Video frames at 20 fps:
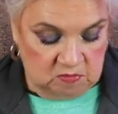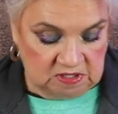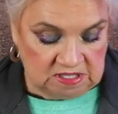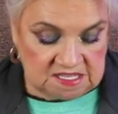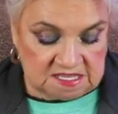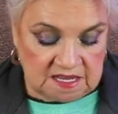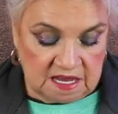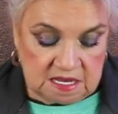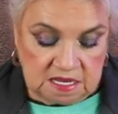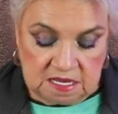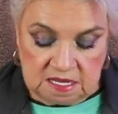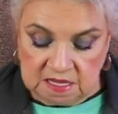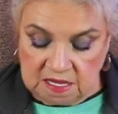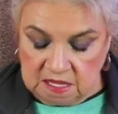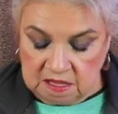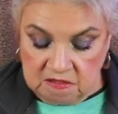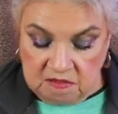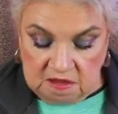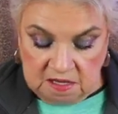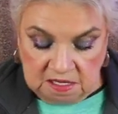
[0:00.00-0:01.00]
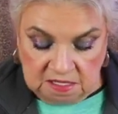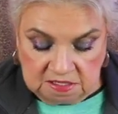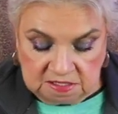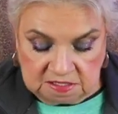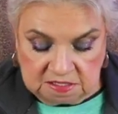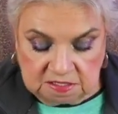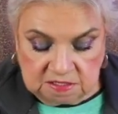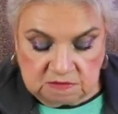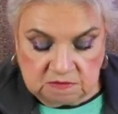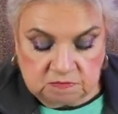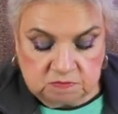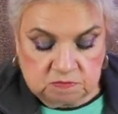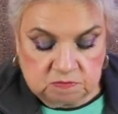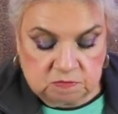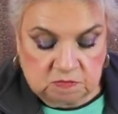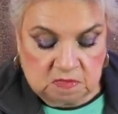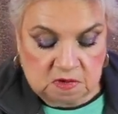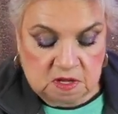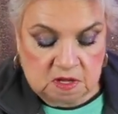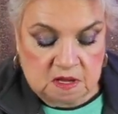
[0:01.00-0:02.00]
excited to get this.
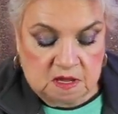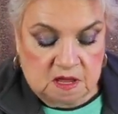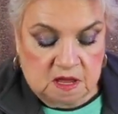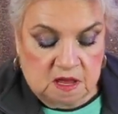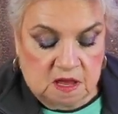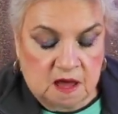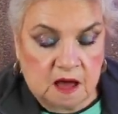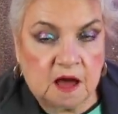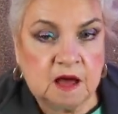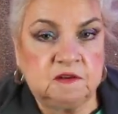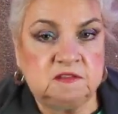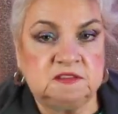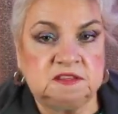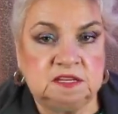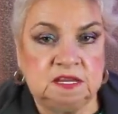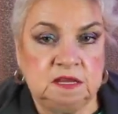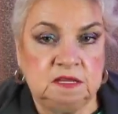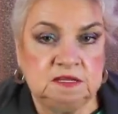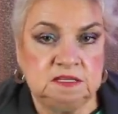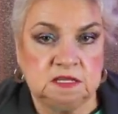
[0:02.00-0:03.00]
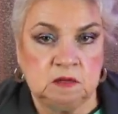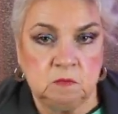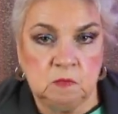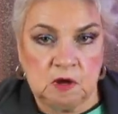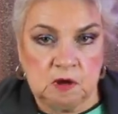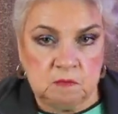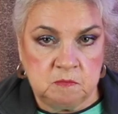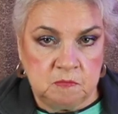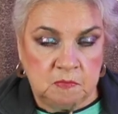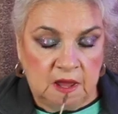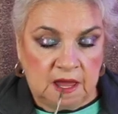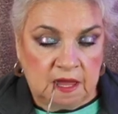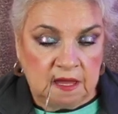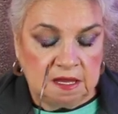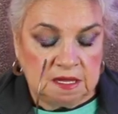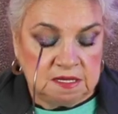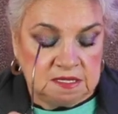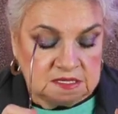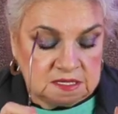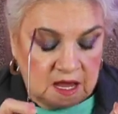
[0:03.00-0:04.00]
I've seen some
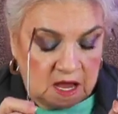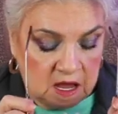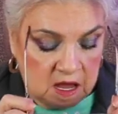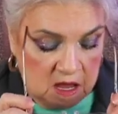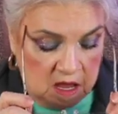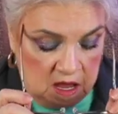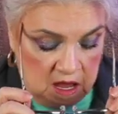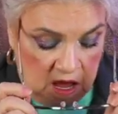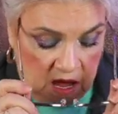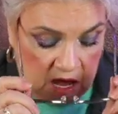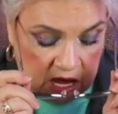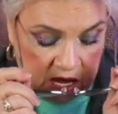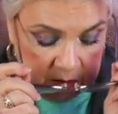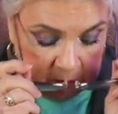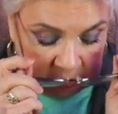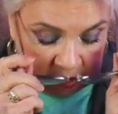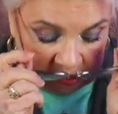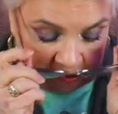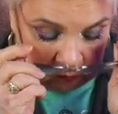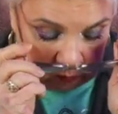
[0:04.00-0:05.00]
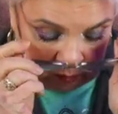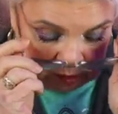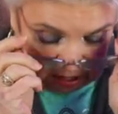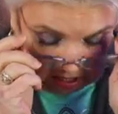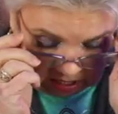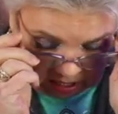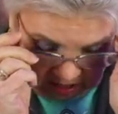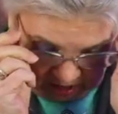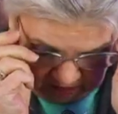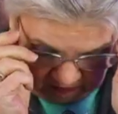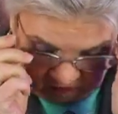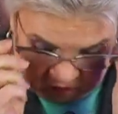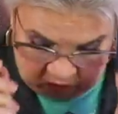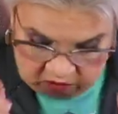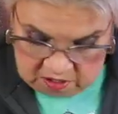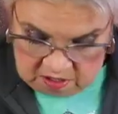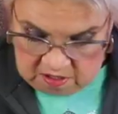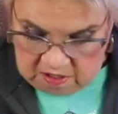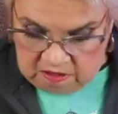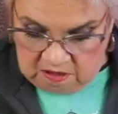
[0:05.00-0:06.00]
unbaggings. I believe we get
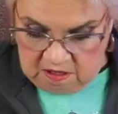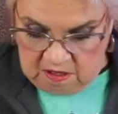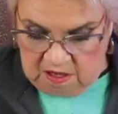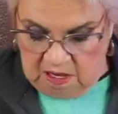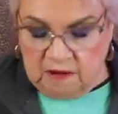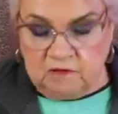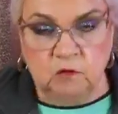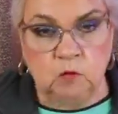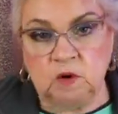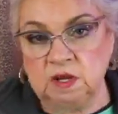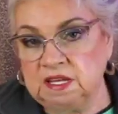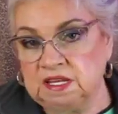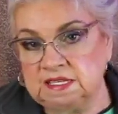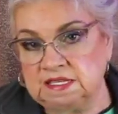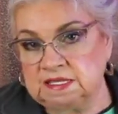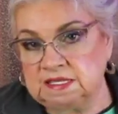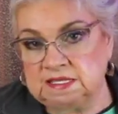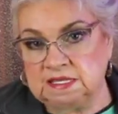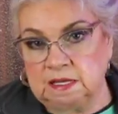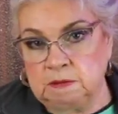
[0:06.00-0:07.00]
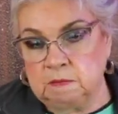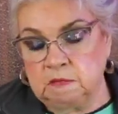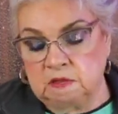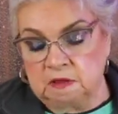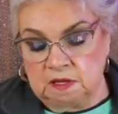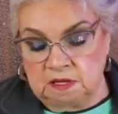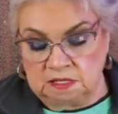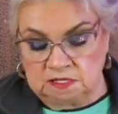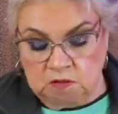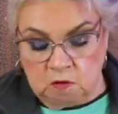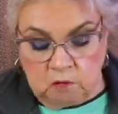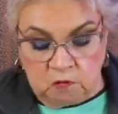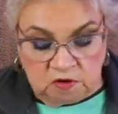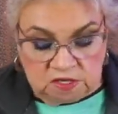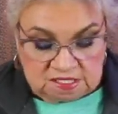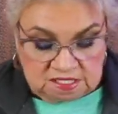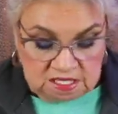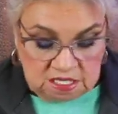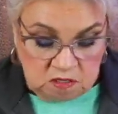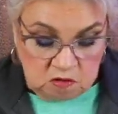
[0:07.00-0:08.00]
every, everyone gets the same thing. So if you
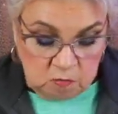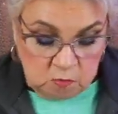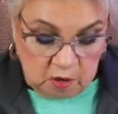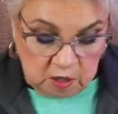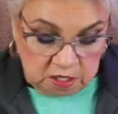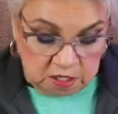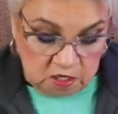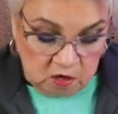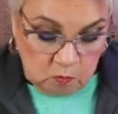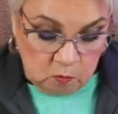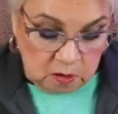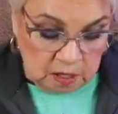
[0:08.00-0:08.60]
see any, you probably know